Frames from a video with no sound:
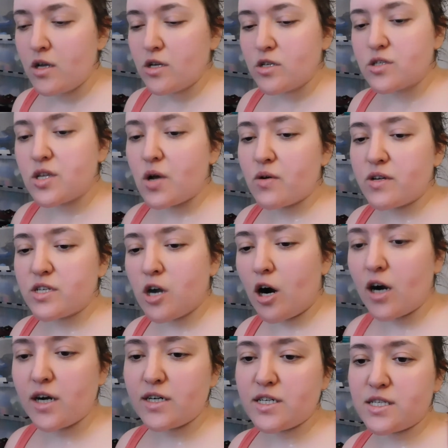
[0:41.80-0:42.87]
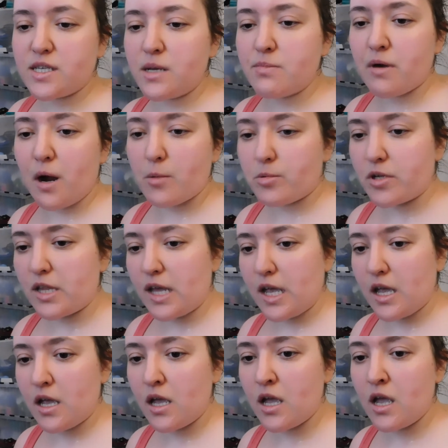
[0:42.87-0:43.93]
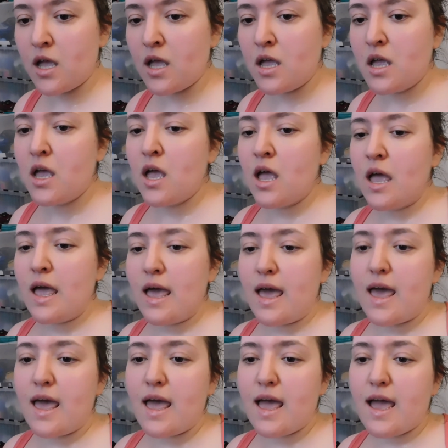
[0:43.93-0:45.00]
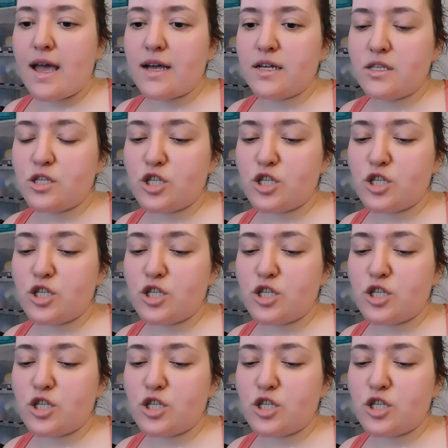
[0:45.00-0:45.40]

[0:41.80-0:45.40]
So it's hard to see properly. And